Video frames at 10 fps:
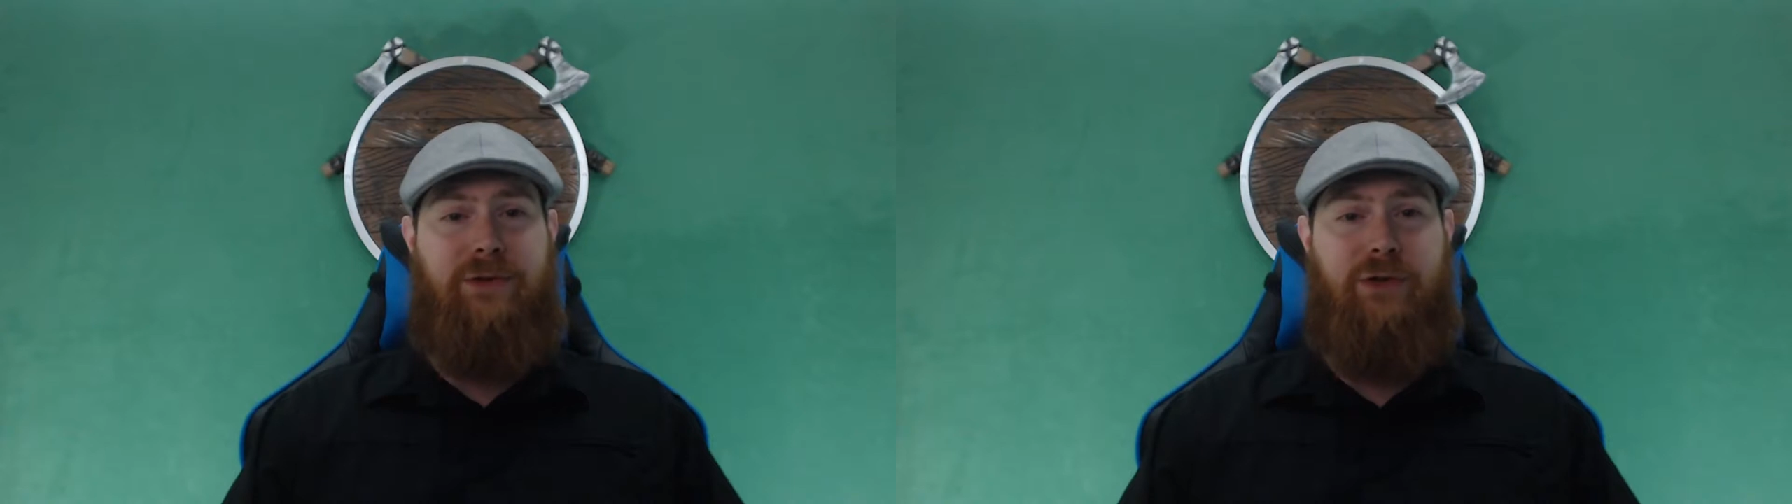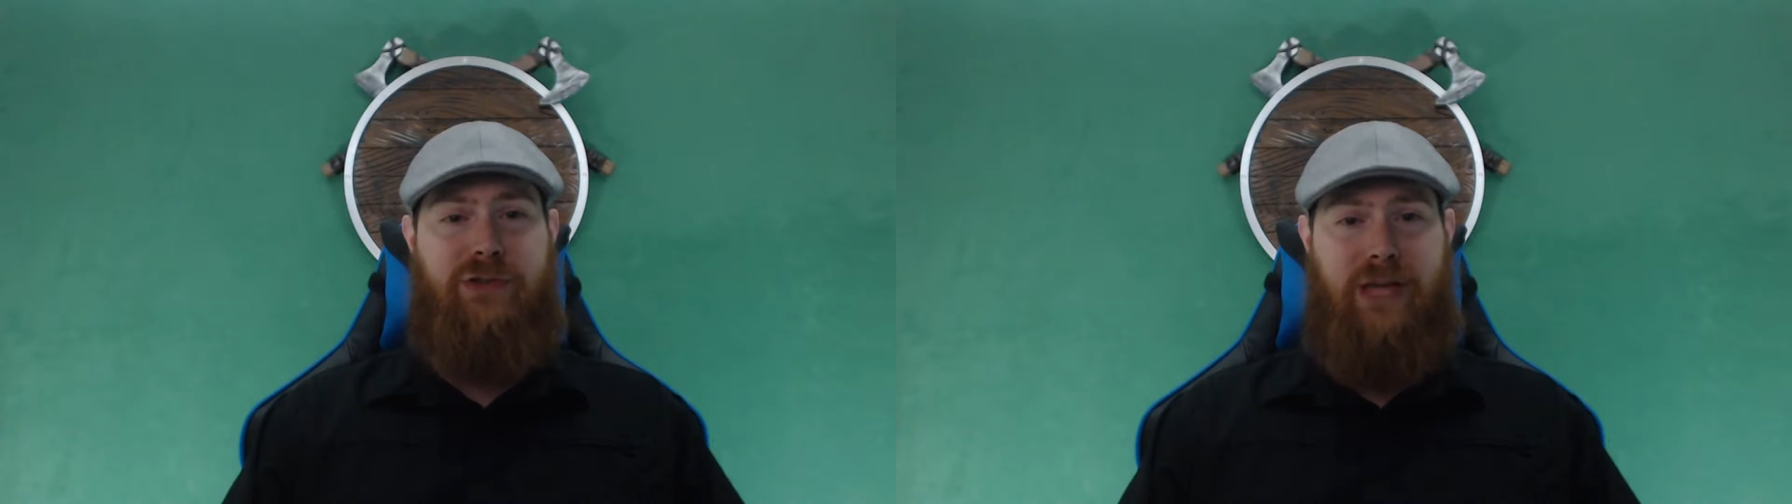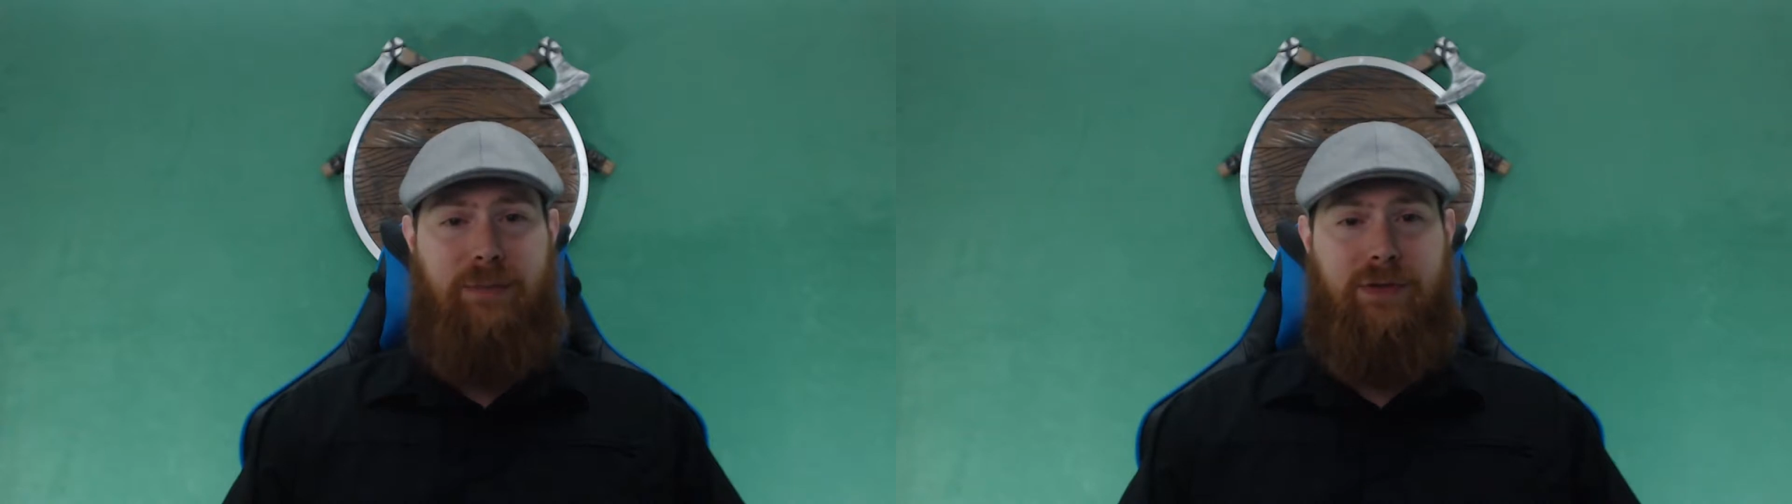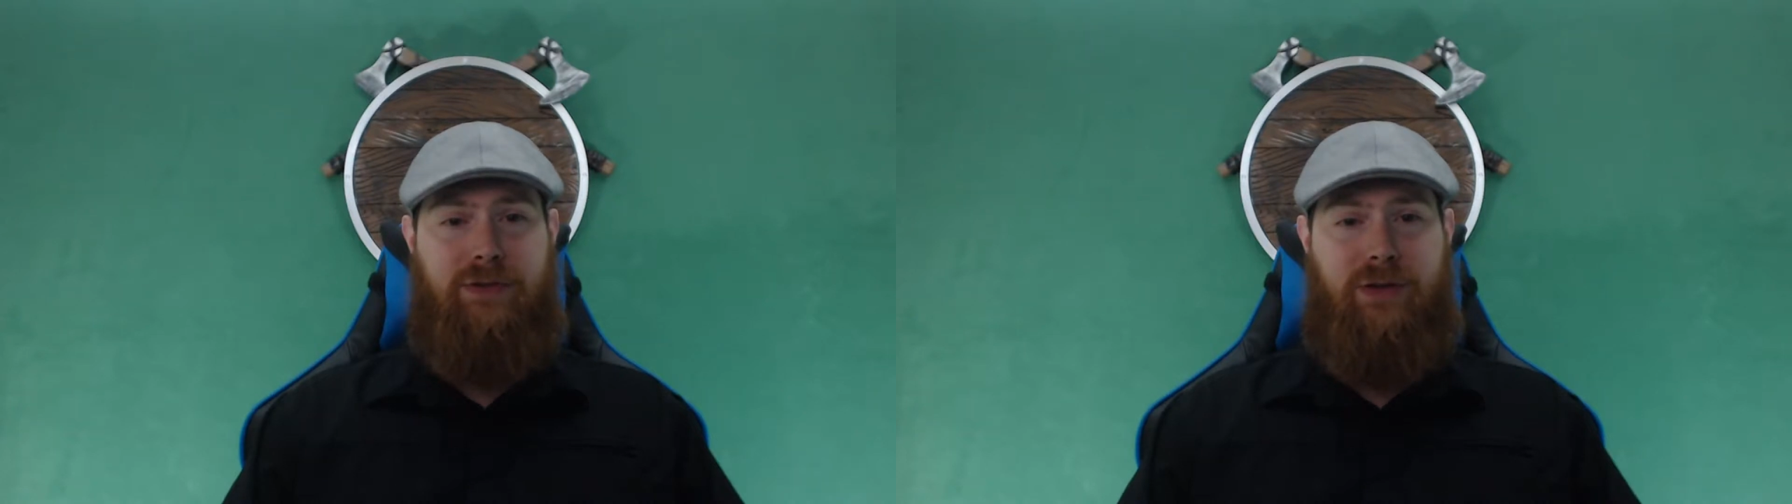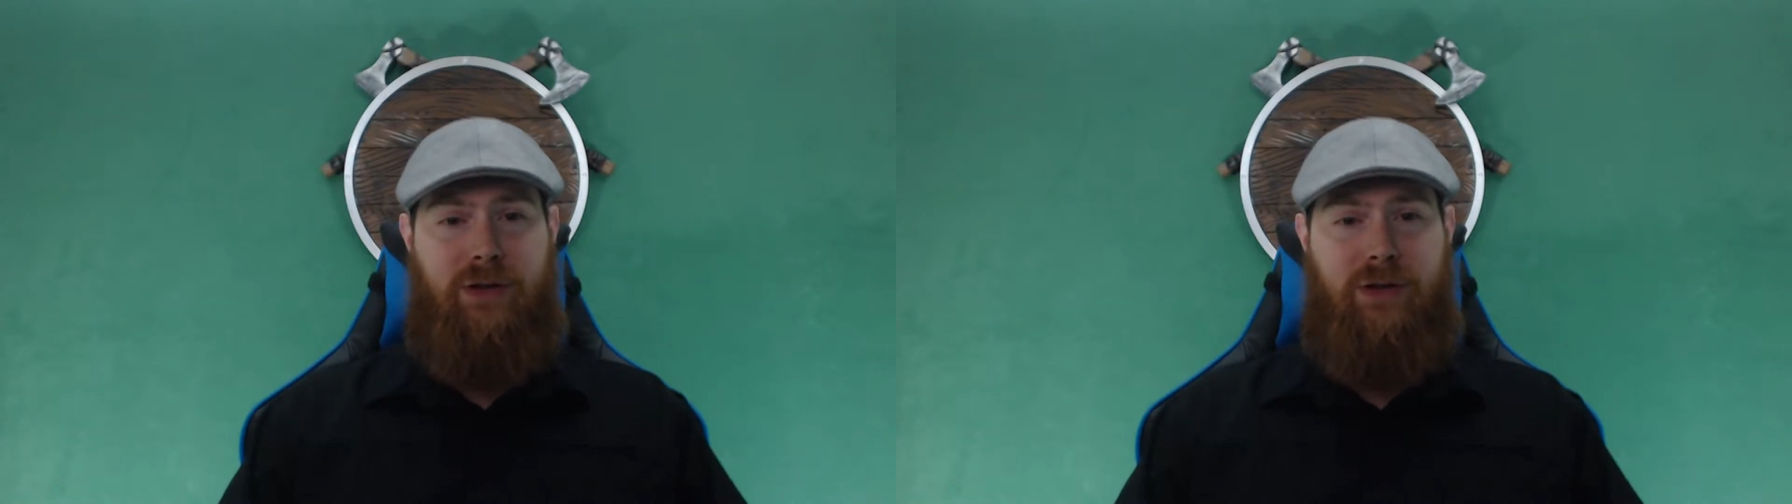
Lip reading: entertainment